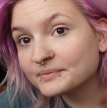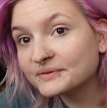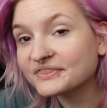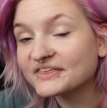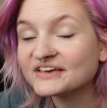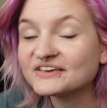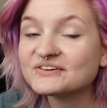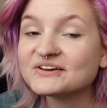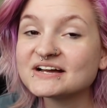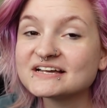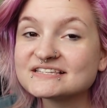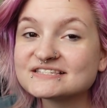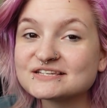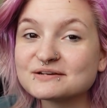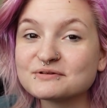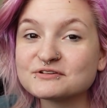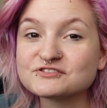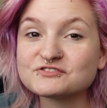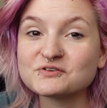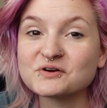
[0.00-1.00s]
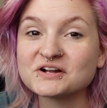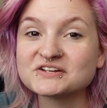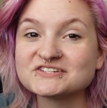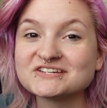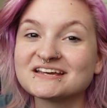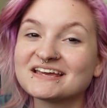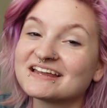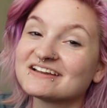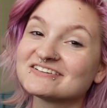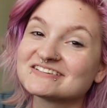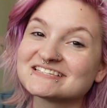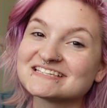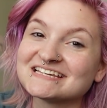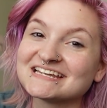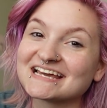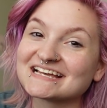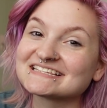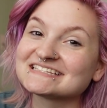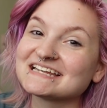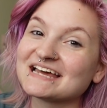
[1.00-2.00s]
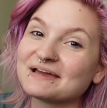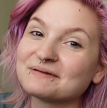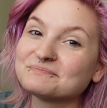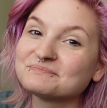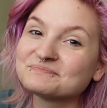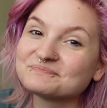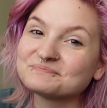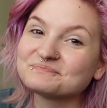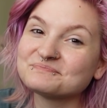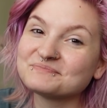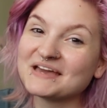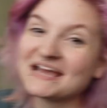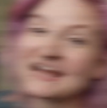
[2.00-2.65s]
But thank you guys so much for watching, and I'll see you next time. Bye